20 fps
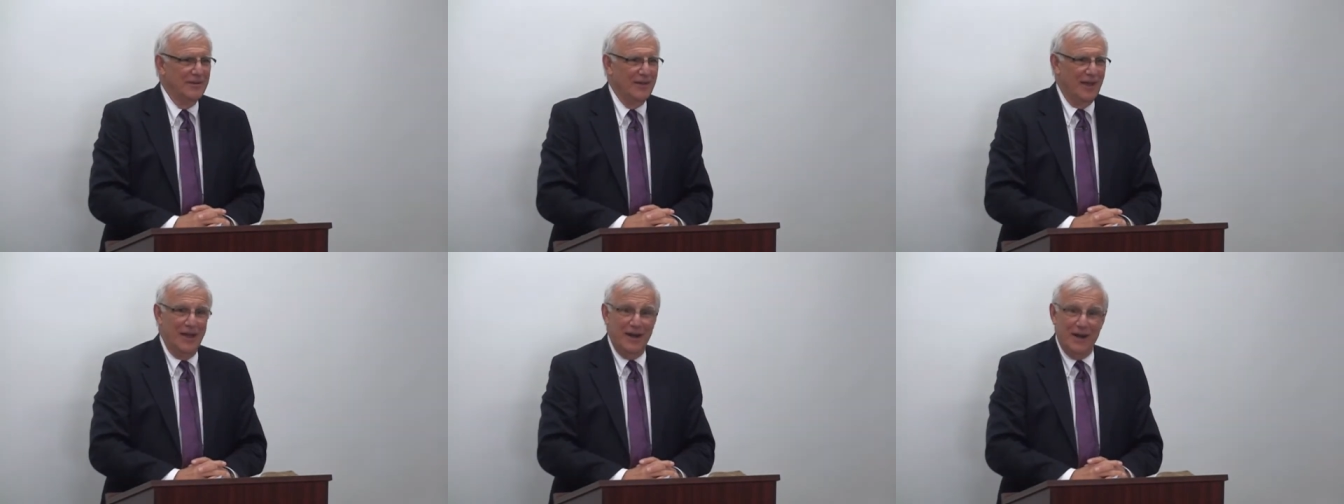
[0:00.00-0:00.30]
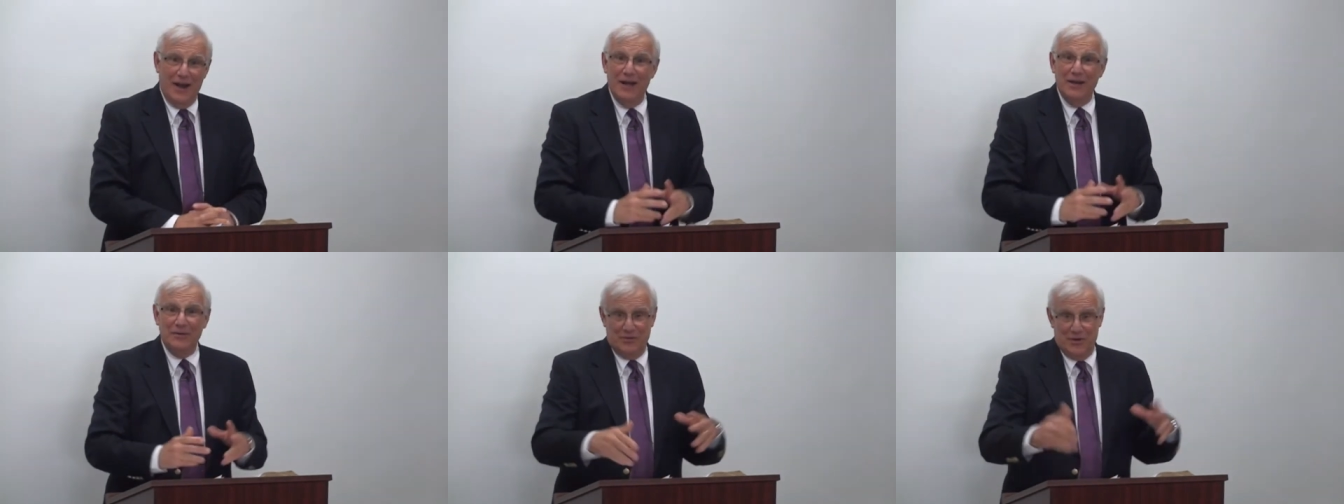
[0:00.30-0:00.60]

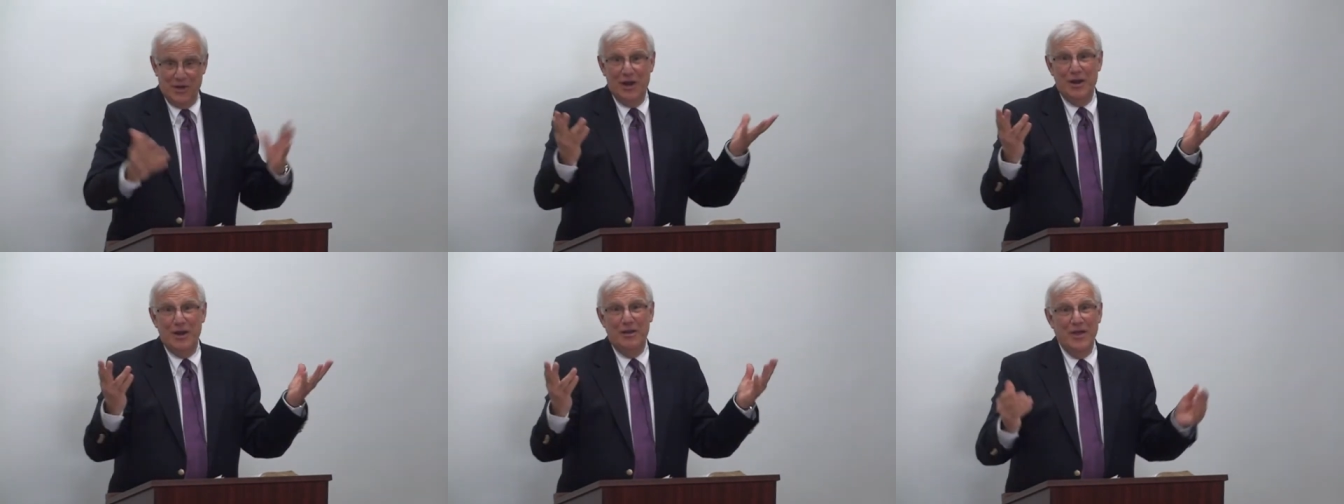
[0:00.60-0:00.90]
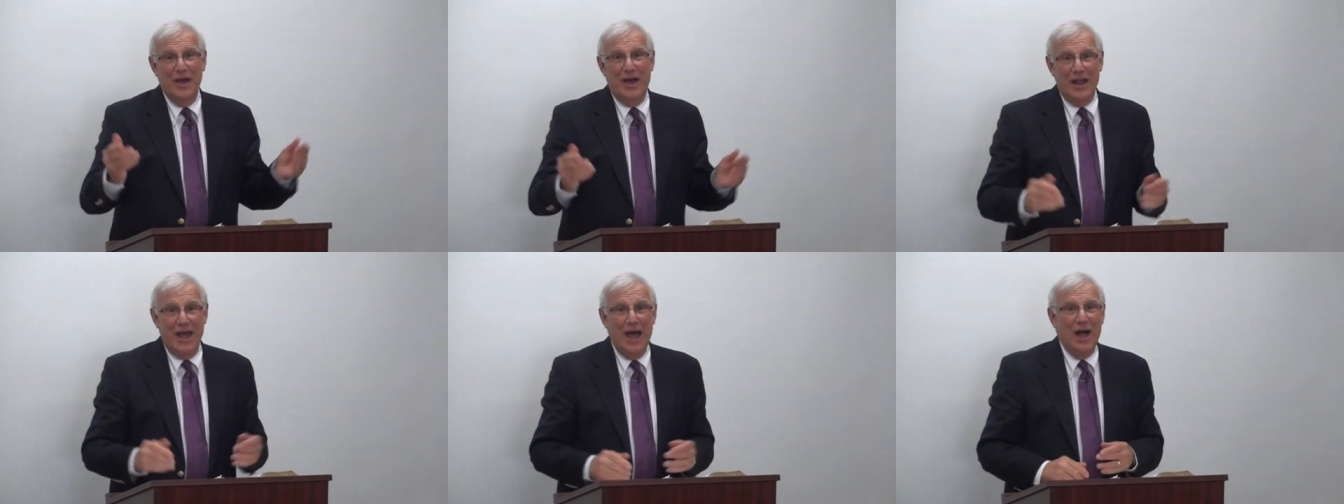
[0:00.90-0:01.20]
And I
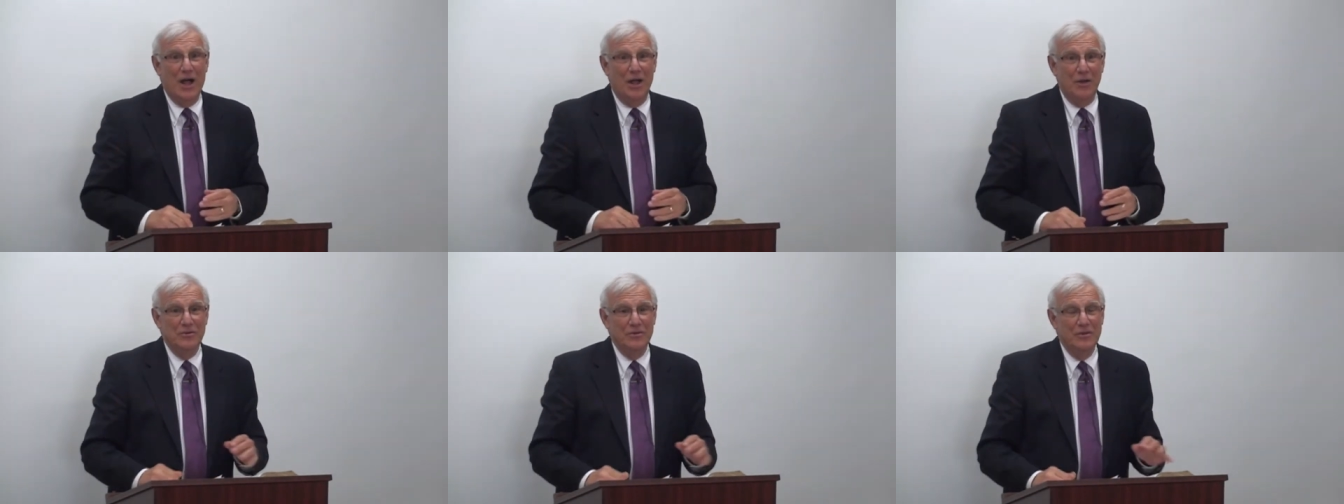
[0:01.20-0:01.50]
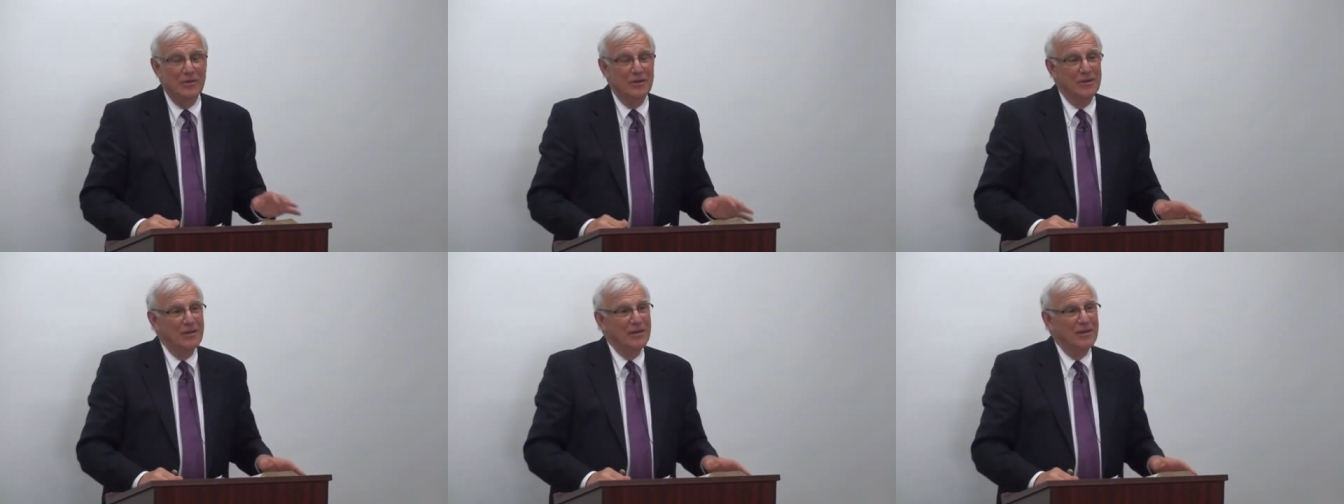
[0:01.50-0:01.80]
carried that out.
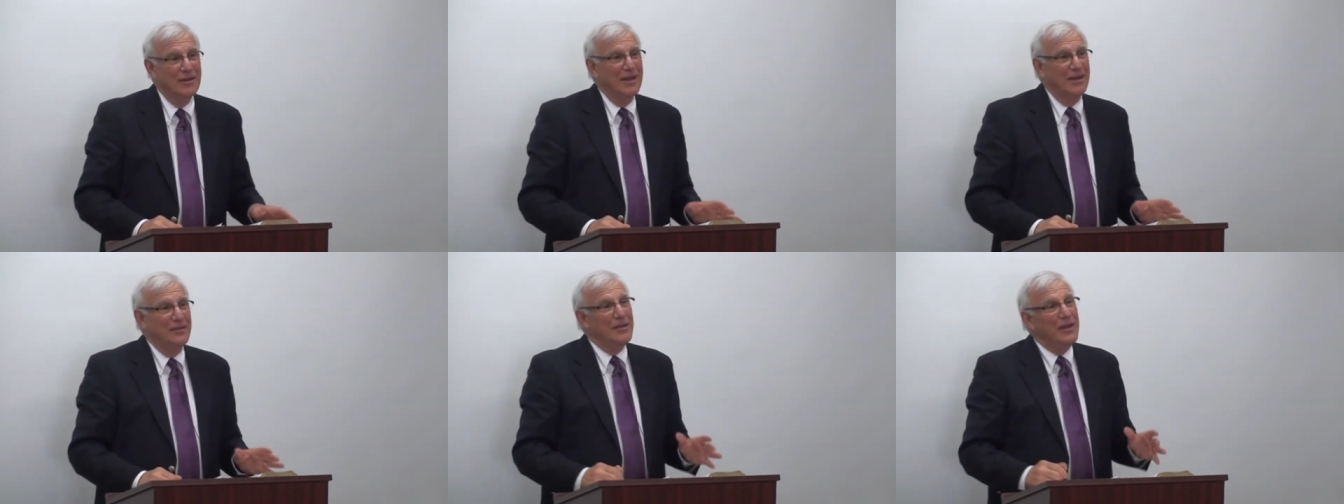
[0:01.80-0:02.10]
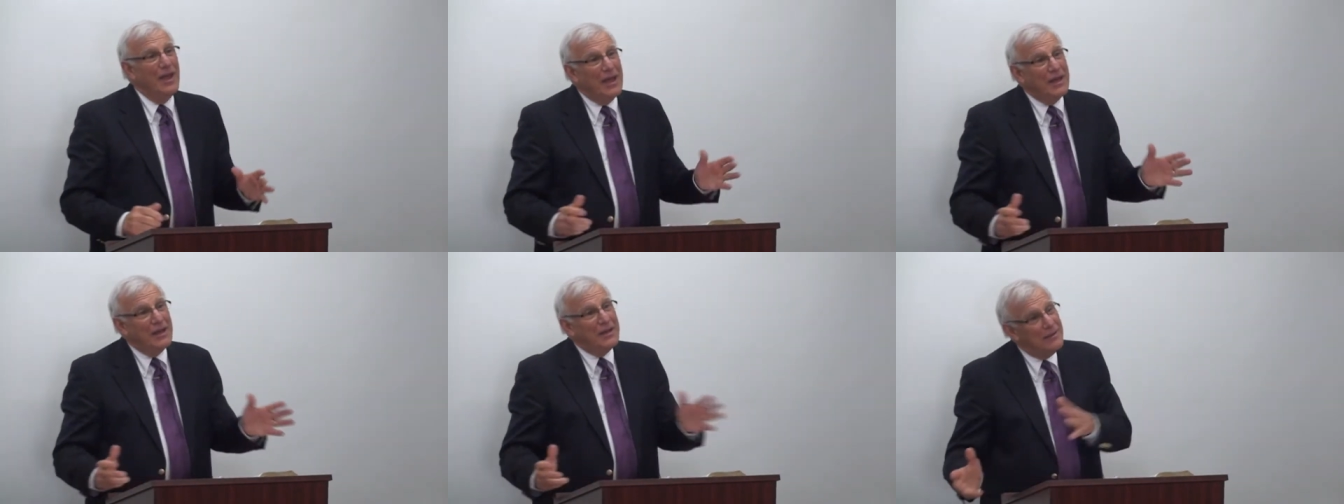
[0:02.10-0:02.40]
And
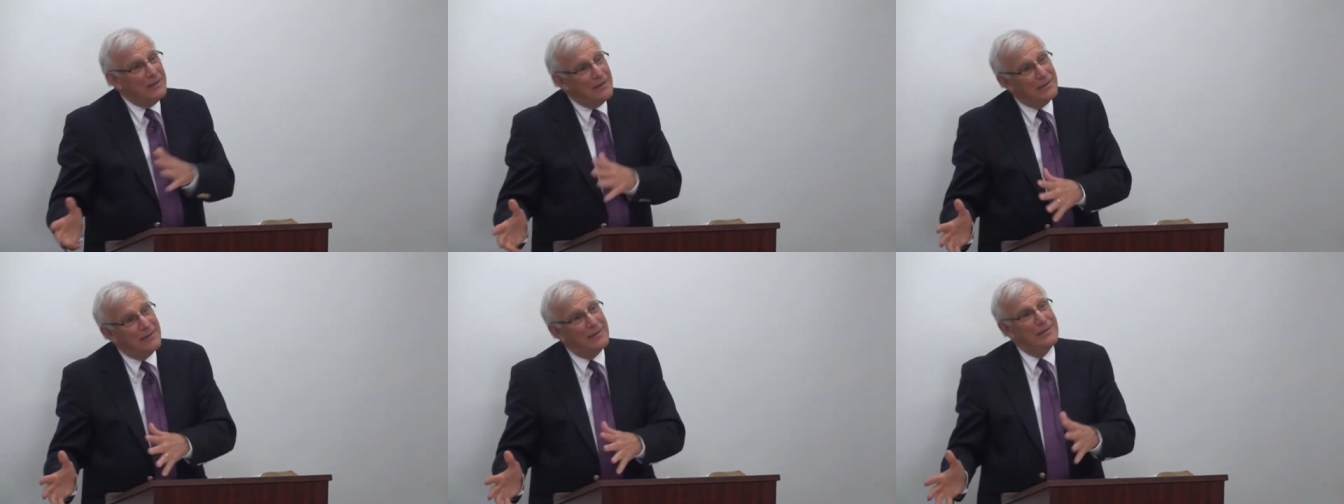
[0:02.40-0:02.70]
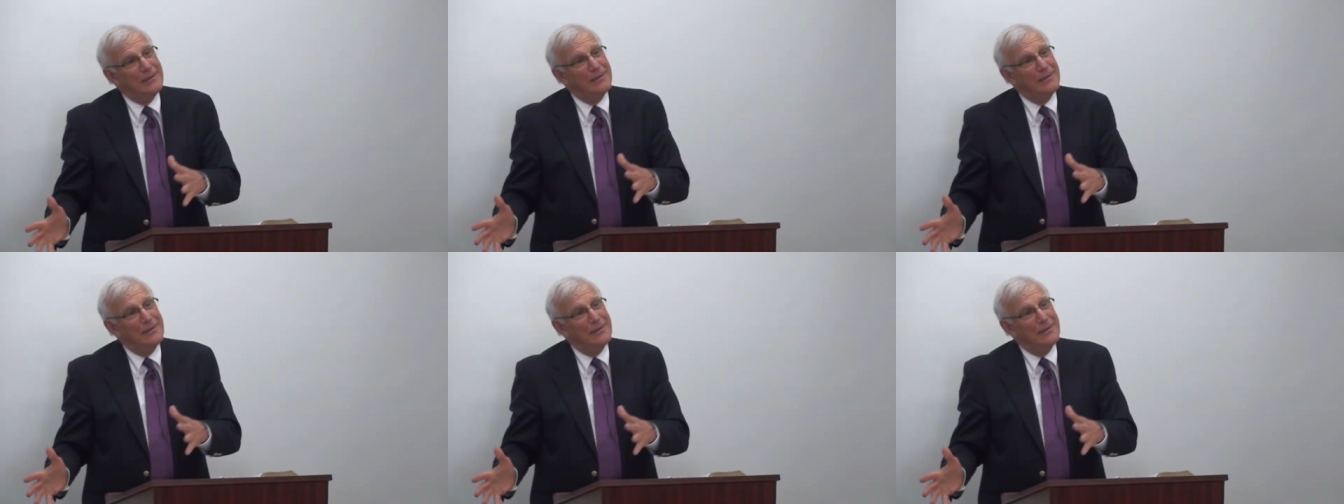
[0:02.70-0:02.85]
then